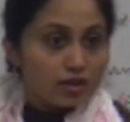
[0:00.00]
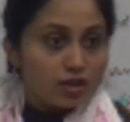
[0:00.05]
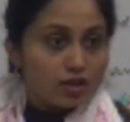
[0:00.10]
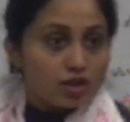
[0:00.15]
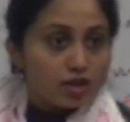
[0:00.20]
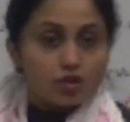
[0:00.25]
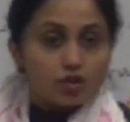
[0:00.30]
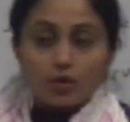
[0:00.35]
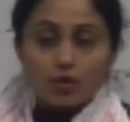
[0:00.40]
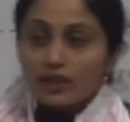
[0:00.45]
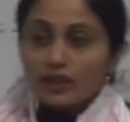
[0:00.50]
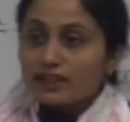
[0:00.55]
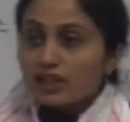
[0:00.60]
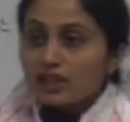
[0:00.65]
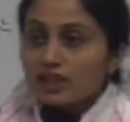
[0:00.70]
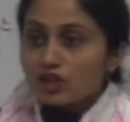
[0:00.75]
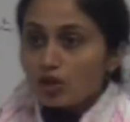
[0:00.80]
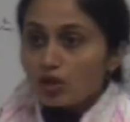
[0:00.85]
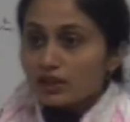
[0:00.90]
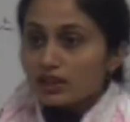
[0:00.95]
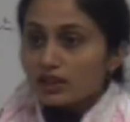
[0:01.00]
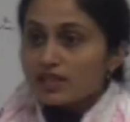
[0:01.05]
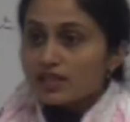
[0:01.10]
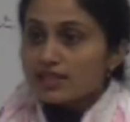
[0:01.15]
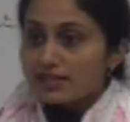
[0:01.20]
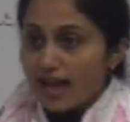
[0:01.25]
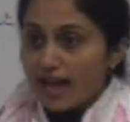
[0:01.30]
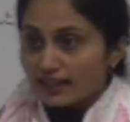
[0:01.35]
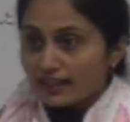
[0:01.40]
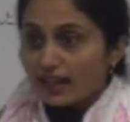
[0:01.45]
So it is not a
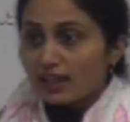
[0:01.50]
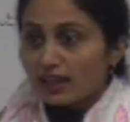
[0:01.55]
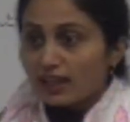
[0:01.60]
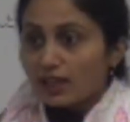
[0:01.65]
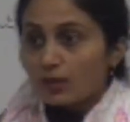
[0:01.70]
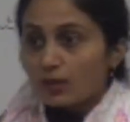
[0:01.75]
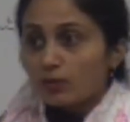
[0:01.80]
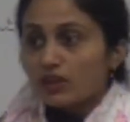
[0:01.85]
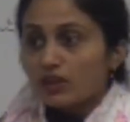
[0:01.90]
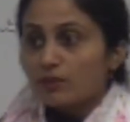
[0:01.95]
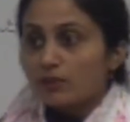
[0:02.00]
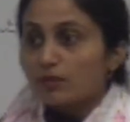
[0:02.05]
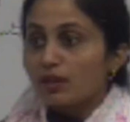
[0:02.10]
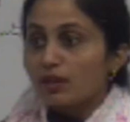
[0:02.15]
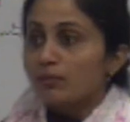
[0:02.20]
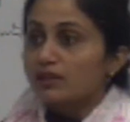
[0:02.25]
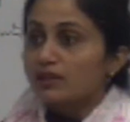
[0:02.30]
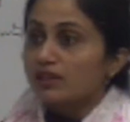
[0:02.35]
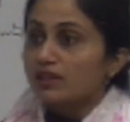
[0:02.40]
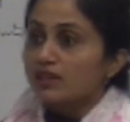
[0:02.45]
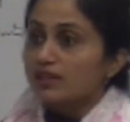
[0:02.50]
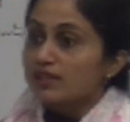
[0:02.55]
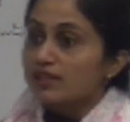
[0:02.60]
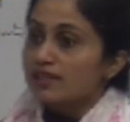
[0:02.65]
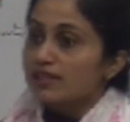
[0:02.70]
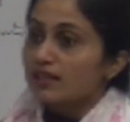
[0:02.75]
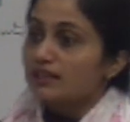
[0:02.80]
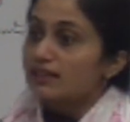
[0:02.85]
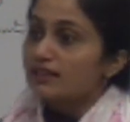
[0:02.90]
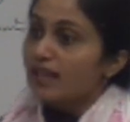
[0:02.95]
static equilibrium, it is a
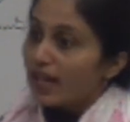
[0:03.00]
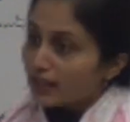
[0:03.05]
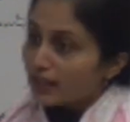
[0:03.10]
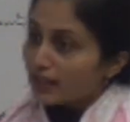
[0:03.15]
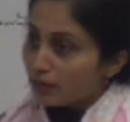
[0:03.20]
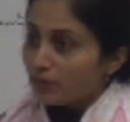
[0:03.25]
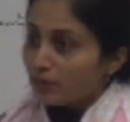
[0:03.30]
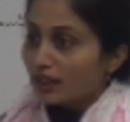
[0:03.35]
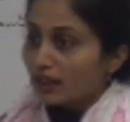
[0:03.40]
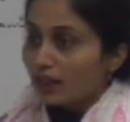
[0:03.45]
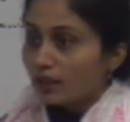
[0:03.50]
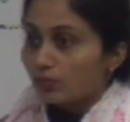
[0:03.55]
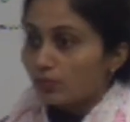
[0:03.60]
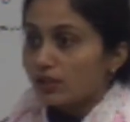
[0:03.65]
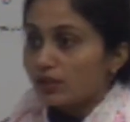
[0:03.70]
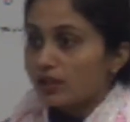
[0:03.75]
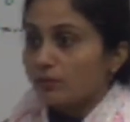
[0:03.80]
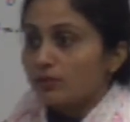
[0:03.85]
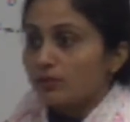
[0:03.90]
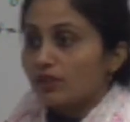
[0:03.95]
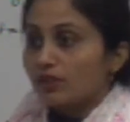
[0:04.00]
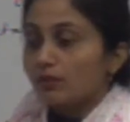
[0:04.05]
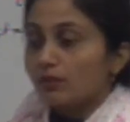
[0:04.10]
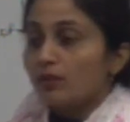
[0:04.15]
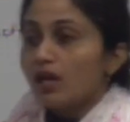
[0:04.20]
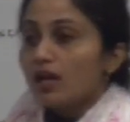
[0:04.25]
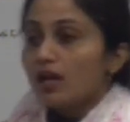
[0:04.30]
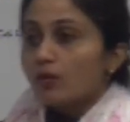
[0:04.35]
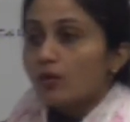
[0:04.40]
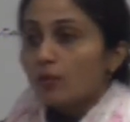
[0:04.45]
dynamic equilibrium.
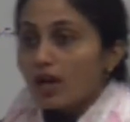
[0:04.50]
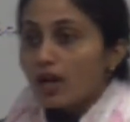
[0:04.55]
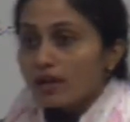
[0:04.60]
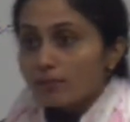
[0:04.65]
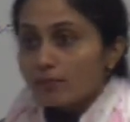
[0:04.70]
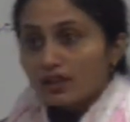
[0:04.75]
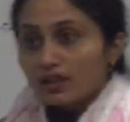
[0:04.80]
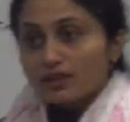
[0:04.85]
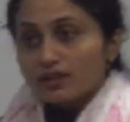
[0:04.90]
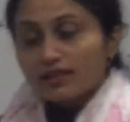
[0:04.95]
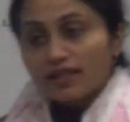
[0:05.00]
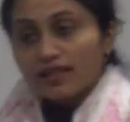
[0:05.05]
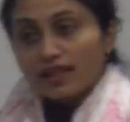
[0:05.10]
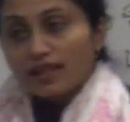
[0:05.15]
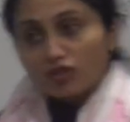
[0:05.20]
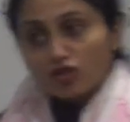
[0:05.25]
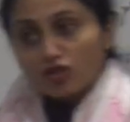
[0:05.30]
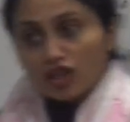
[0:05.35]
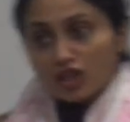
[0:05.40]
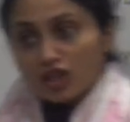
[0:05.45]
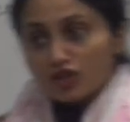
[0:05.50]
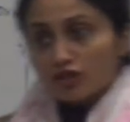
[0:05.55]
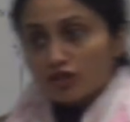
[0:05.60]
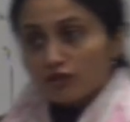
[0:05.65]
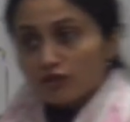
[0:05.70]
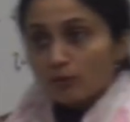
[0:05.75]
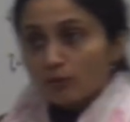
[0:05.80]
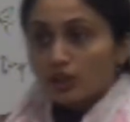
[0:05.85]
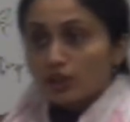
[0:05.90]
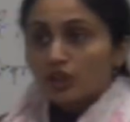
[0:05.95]
Why? Because the exchange of
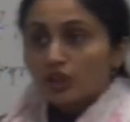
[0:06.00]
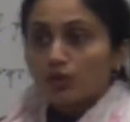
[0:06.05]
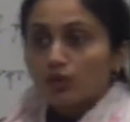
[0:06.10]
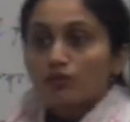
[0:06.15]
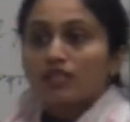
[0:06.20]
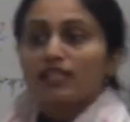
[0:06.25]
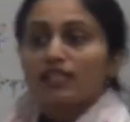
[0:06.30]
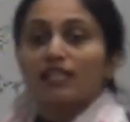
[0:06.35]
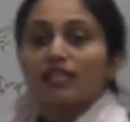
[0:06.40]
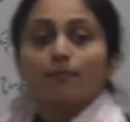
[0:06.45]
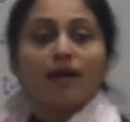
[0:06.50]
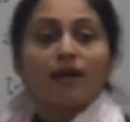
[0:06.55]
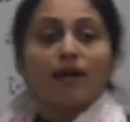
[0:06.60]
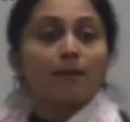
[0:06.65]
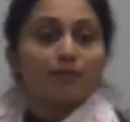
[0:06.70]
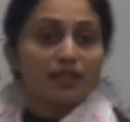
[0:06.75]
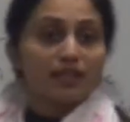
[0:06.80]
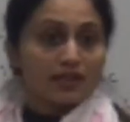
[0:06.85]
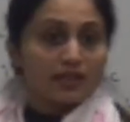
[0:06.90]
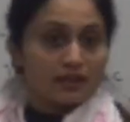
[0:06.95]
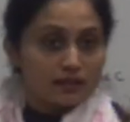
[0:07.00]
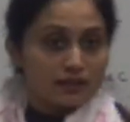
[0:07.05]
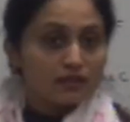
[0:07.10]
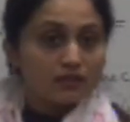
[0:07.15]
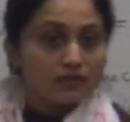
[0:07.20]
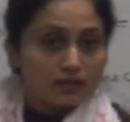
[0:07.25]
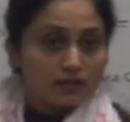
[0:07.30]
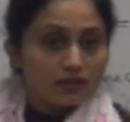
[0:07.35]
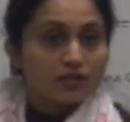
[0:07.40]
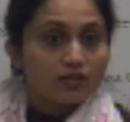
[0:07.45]
molecules keep happening.
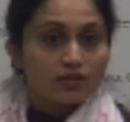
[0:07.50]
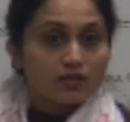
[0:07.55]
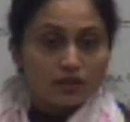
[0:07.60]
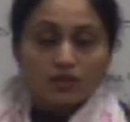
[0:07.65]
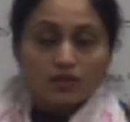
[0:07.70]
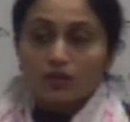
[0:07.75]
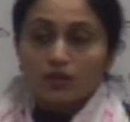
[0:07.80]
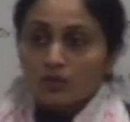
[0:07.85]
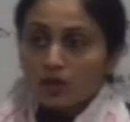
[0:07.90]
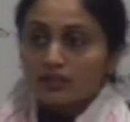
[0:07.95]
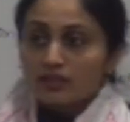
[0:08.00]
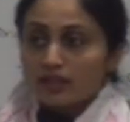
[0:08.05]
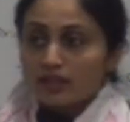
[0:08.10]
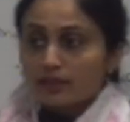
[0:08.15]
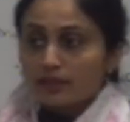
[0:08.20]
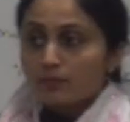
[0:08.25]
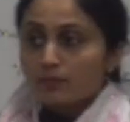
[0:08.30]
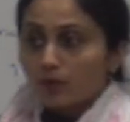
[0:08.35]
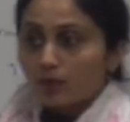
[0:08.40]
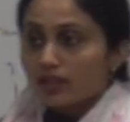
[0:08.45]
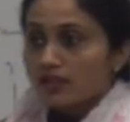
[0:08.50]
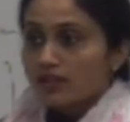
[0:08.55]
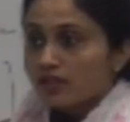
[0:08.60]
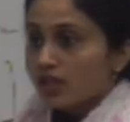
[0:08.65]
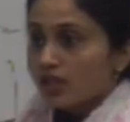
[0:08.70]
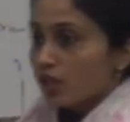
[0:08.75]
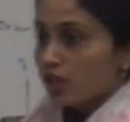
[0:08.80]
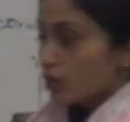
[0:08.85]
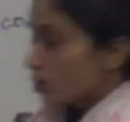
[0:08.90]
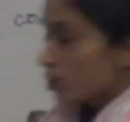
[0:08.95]
Got that point?
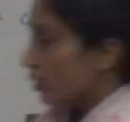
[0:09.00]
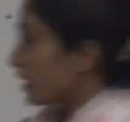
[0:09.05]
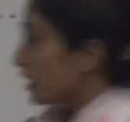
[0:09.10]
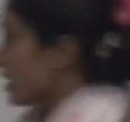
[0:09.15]
So this is